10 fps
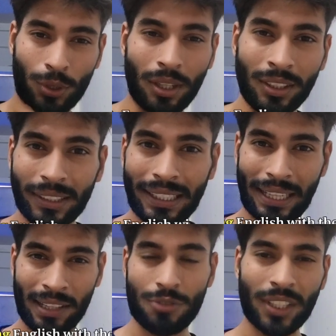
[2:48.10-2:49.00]

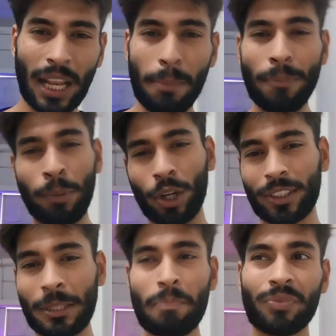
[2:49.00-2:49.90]
learning English with the help of
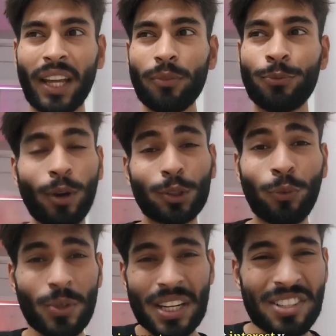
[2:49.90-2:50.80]
books, then books
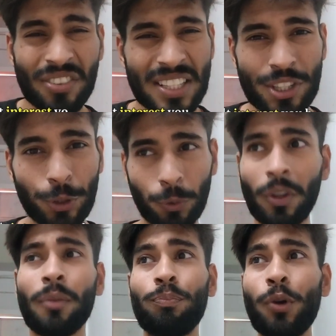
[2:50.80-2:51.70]
won't interest you.
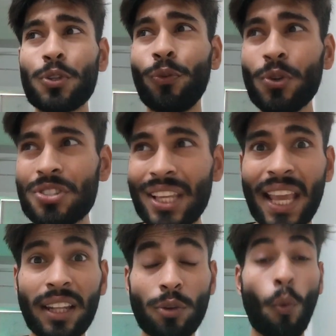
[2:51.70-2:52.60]
Books won't
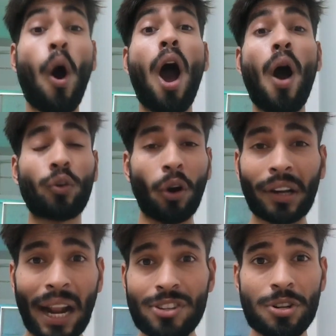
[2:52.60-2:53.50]
say that, wow,
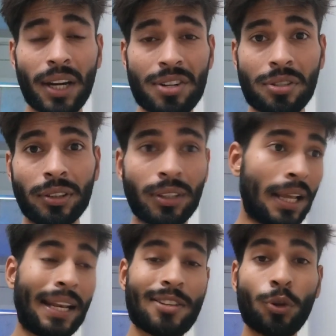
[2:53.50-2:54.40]

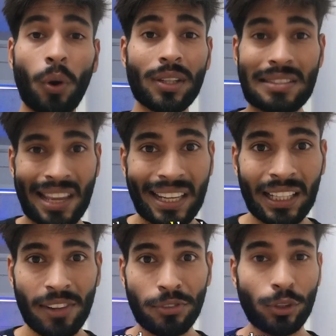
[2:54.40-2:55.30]
congratulations, let's go on the
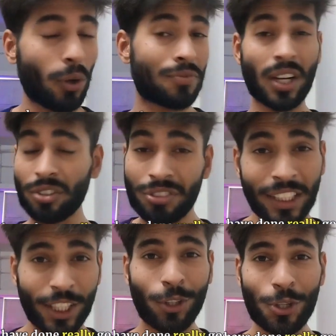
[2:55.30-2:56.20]
second level, you have done
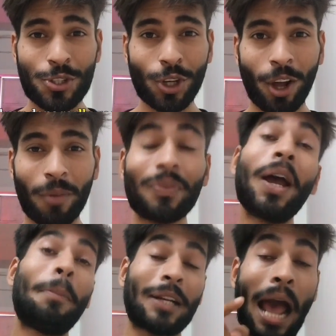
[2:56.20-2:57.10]
really good
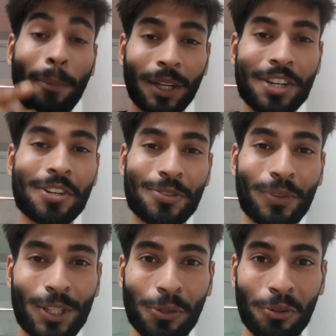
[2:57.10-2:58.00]
job. But
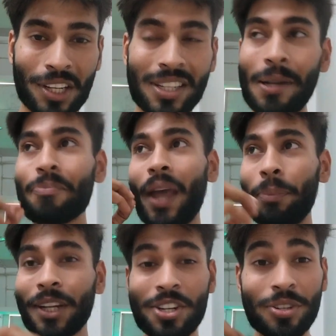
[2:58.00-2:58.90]
applications will do it.
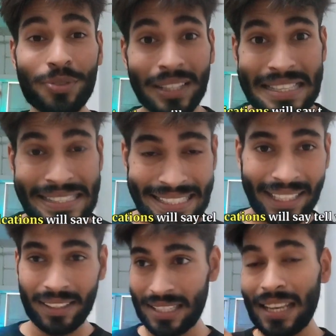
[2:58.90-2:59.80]
Applications will
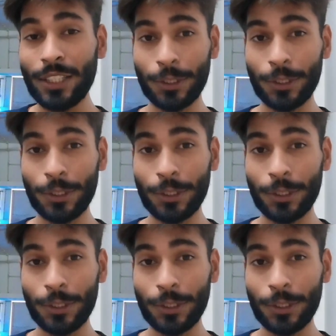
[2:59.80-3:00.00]
tell